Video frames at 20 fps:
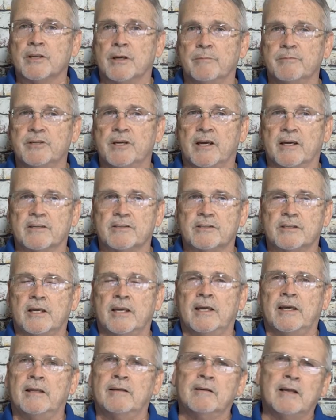subjects
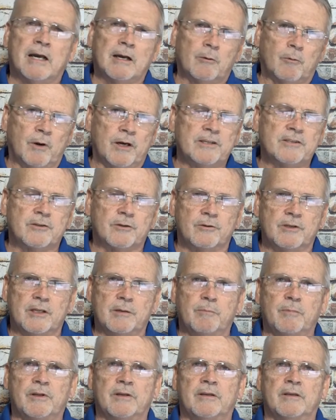and not quite so
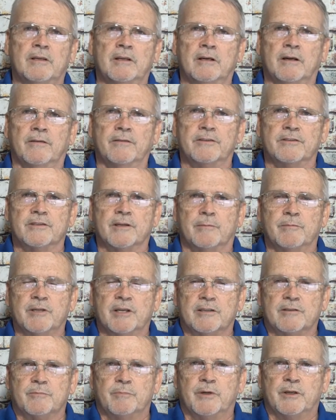deep in other
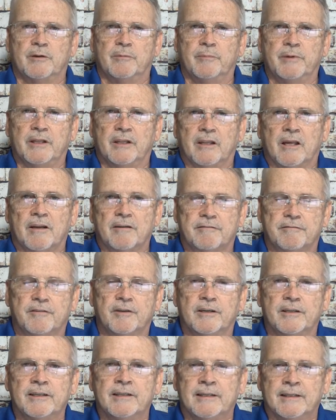subjects, but it'll be a lot of
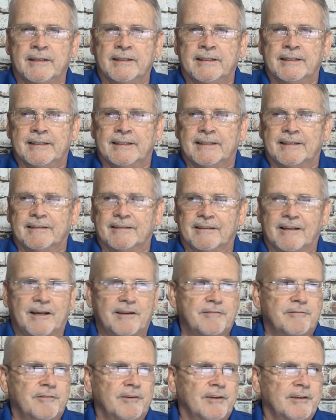fun, a
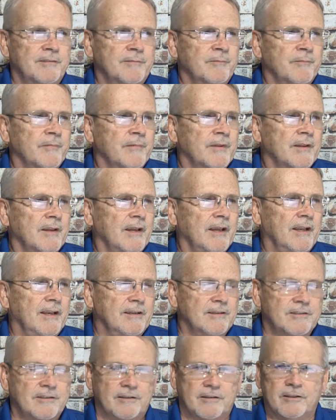lot of fun. And
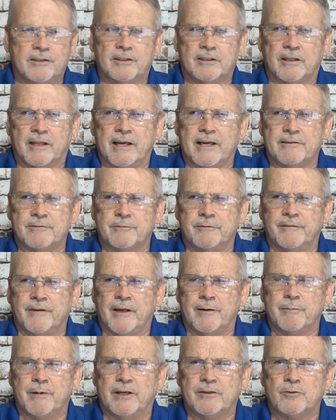it's a good class. We've
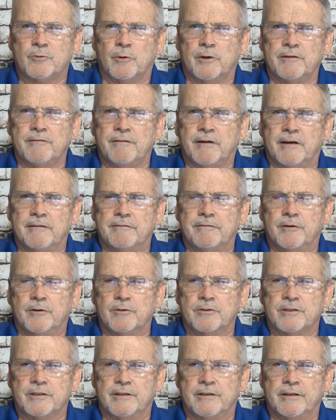got about 25
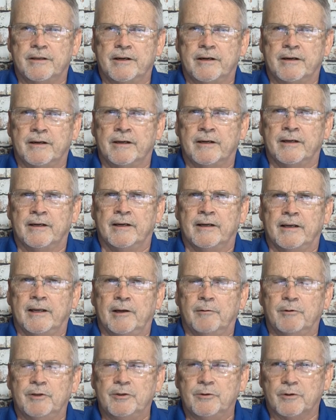folks in there,
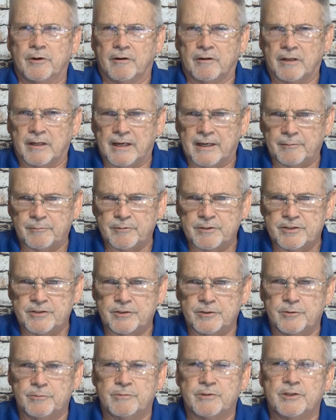and we do it online with
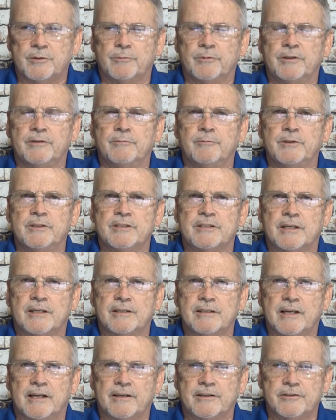Zoom. So we
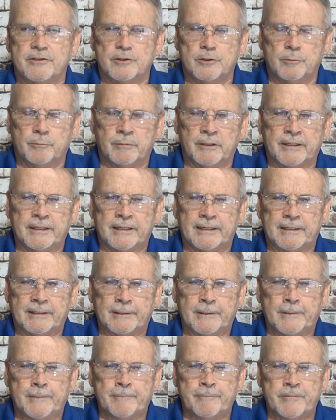send out a Zoom link,
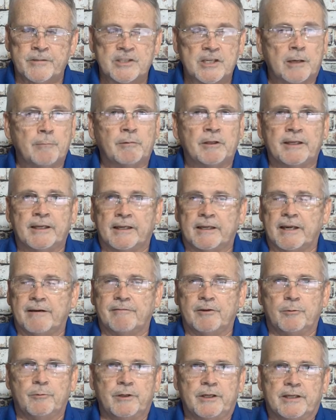same link
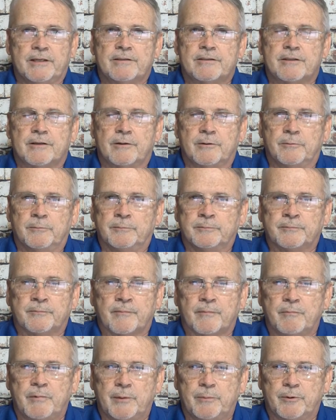every week. So
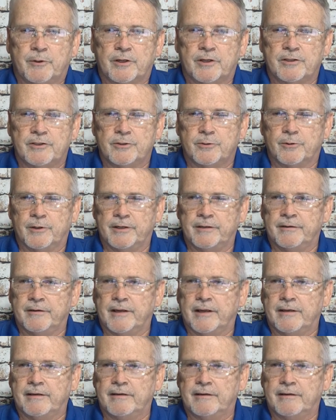people can join
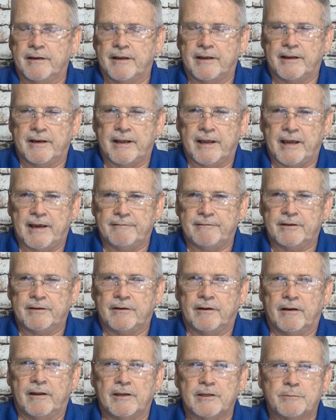and have it
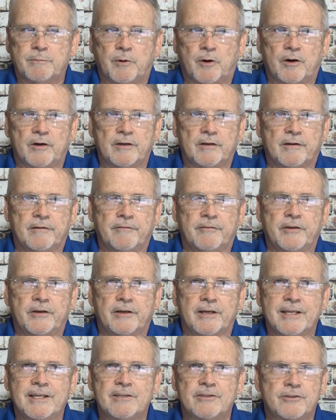as part of
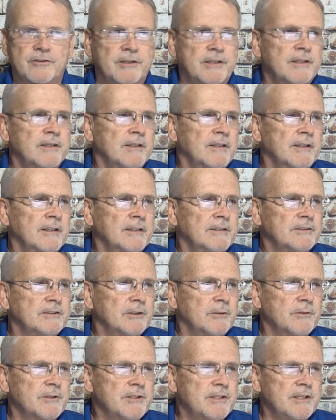their history,
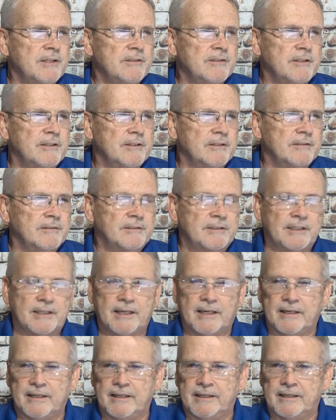so it's easy to
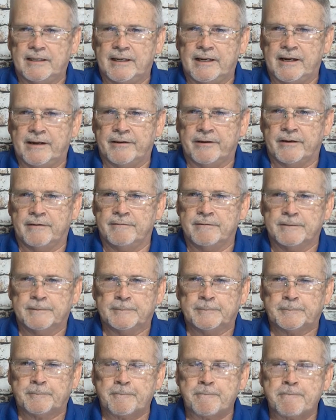get in and out of.
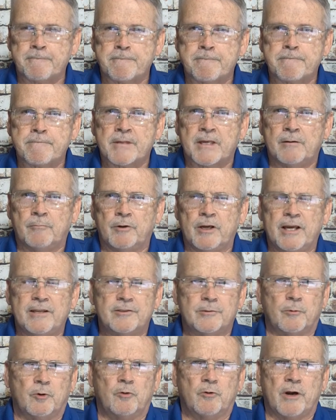And we
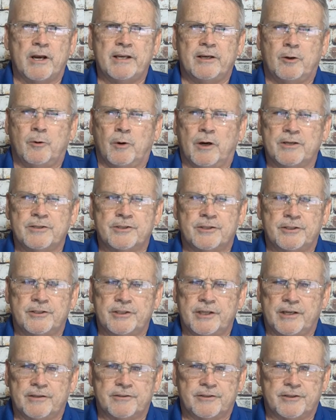had some great
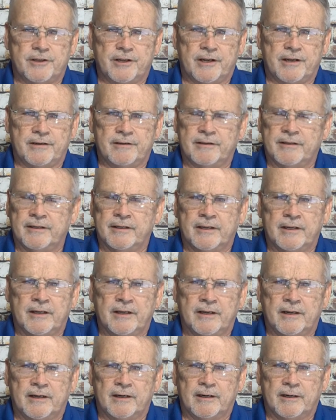questions yesterday.
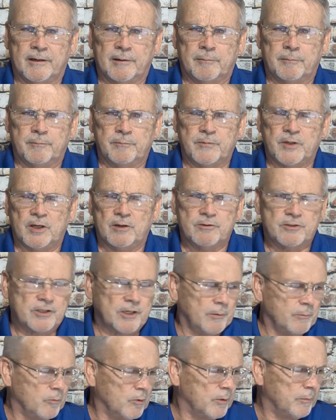You know,
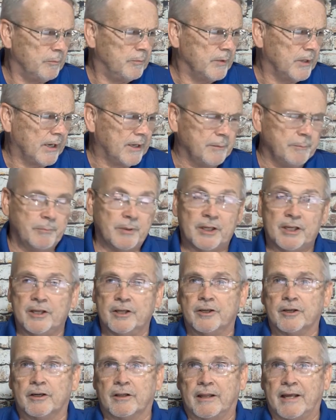some were kind of
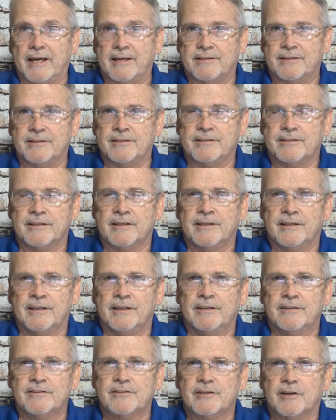beginner classes,
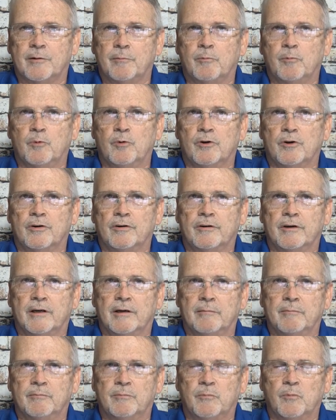some
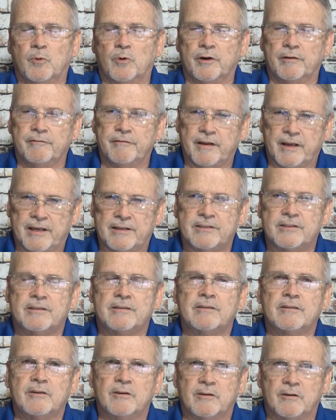were more advanced